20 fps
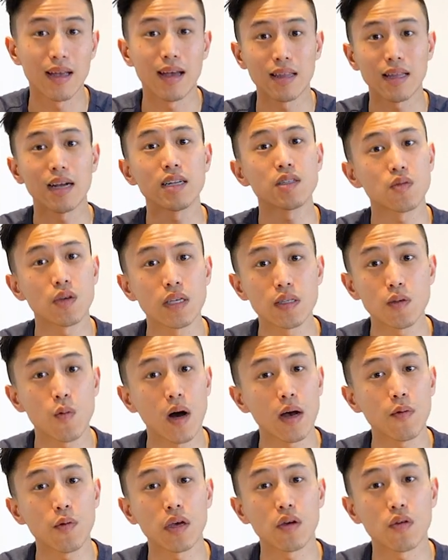And that's the reason
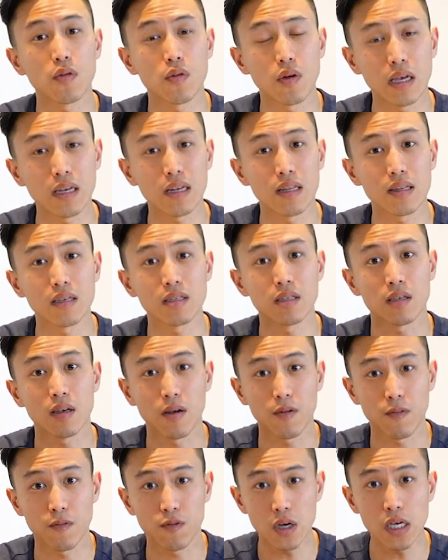why we created this
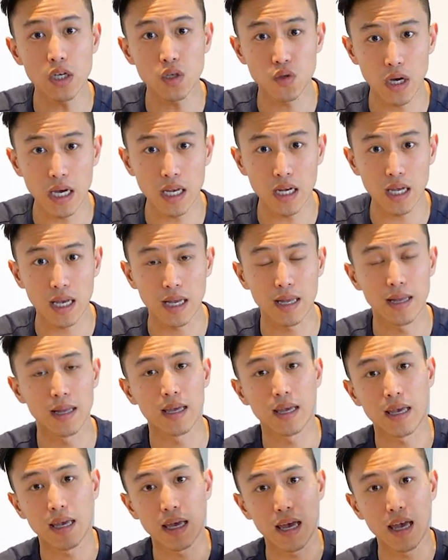free
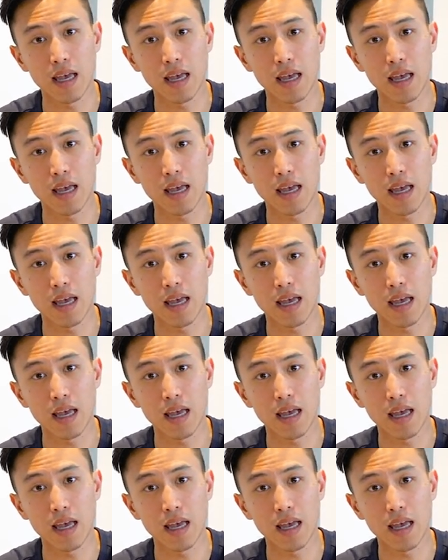training.